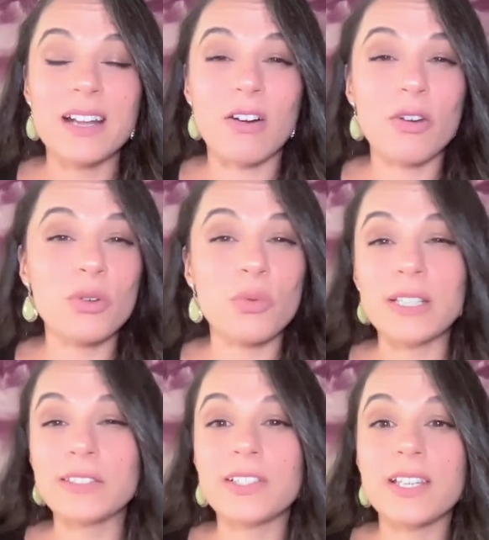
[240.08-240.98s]
our own
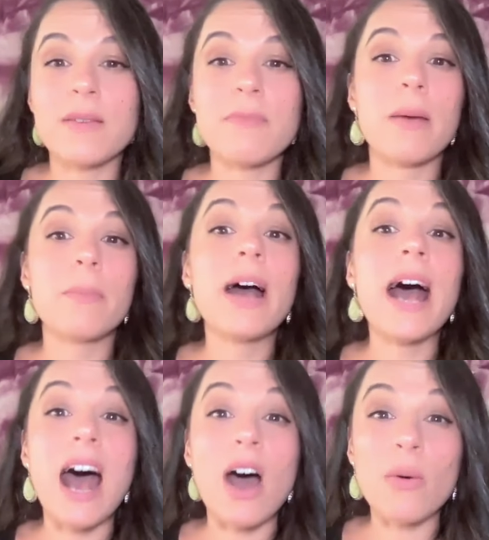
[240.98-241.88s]
wisdom, a
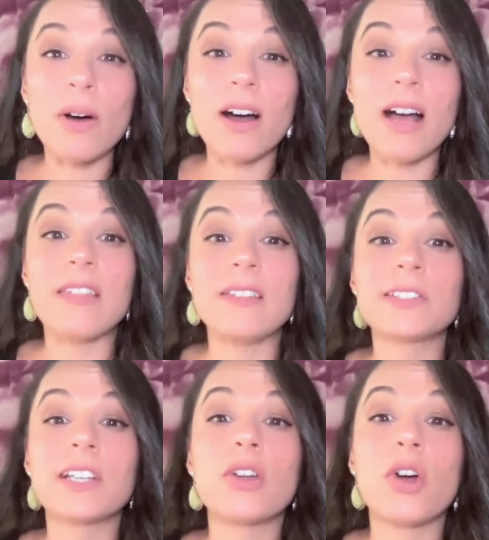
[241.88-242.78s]
power, and
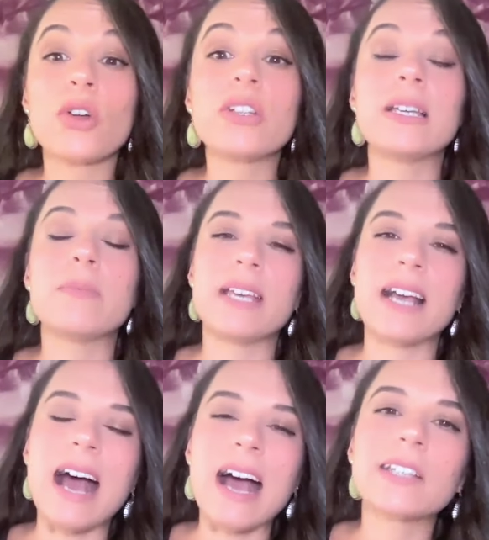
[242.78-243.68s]
this can only
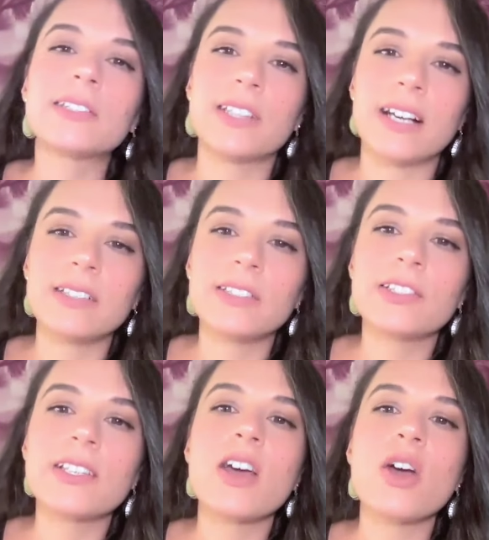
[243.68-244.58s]
be
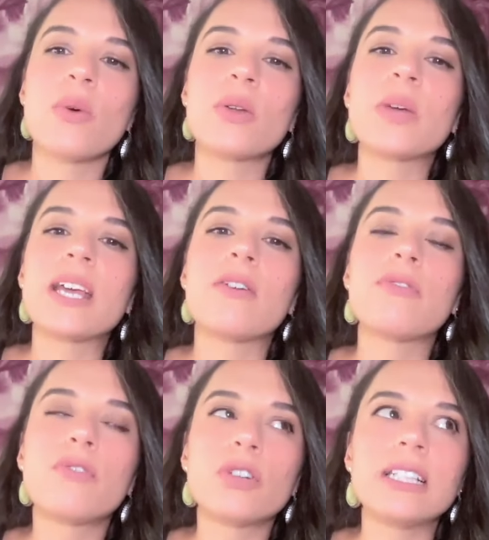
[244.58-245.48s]
accessed when we are
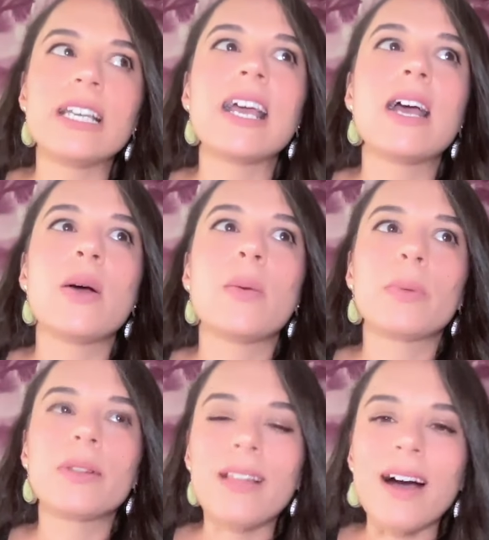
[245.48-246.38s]
fully
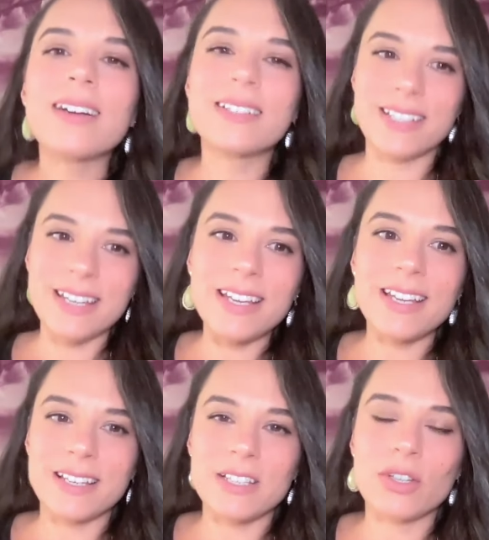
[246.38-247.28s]
plugged
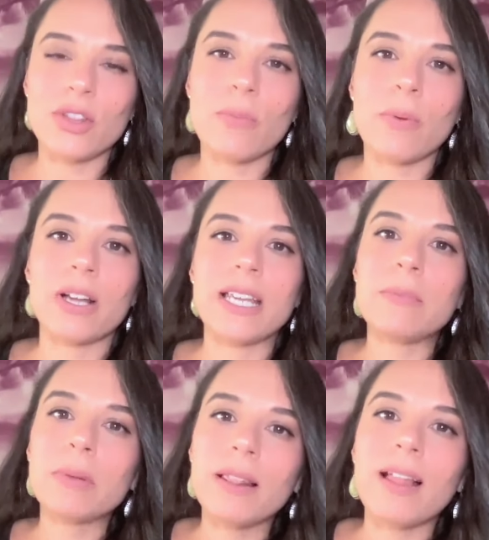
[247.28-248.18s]
into the body,
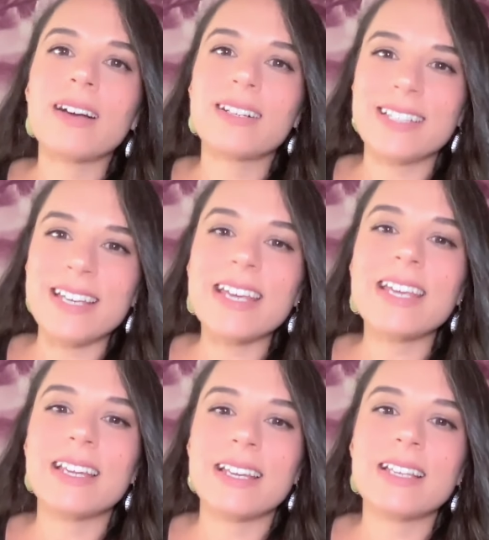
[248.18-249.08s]
plugged
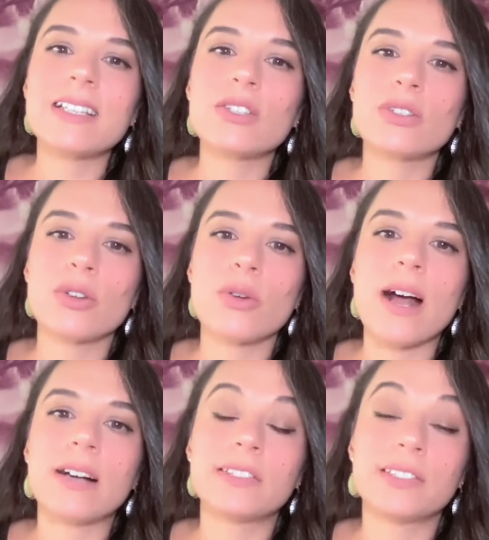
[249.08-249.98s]
into
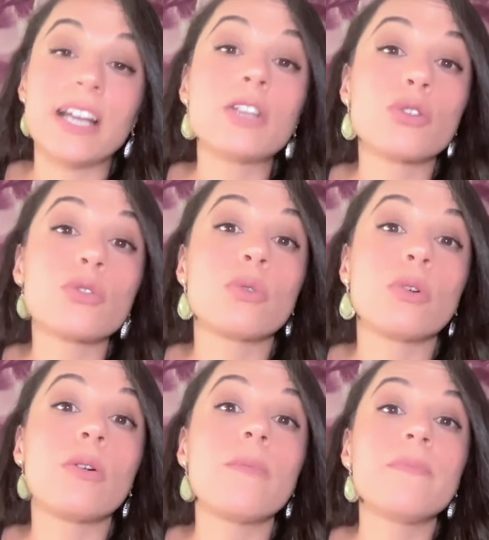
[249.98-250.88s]
our
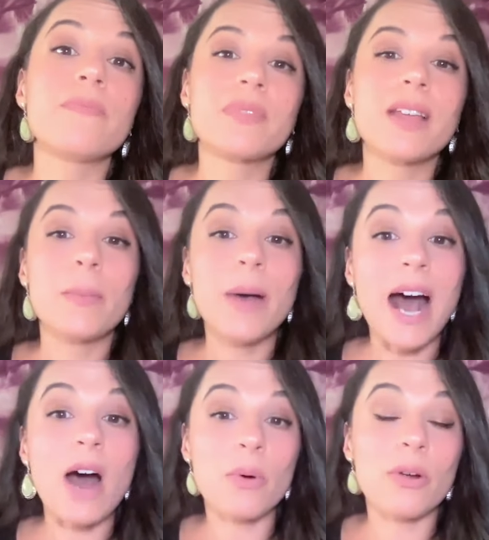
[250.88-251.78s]
sensual
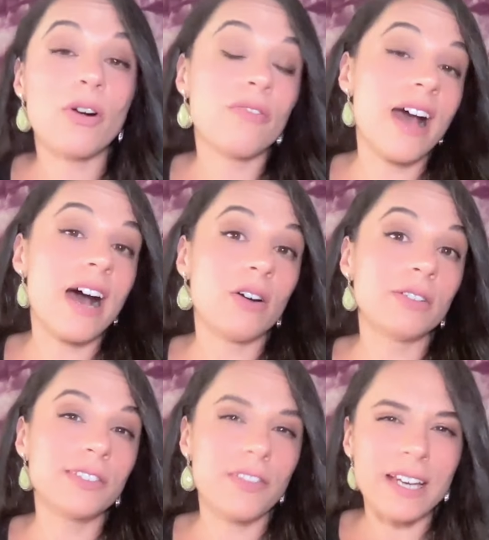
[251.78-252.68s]
power of
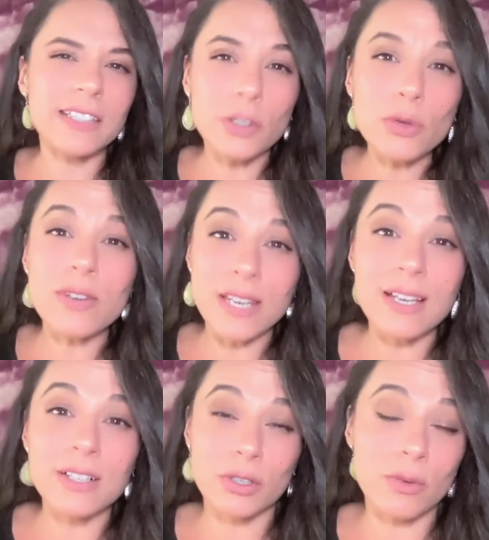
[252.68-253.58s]
ours that is
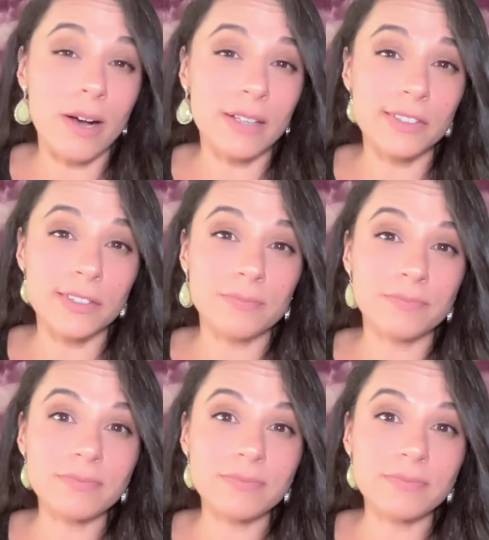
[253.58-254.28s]
unique to us,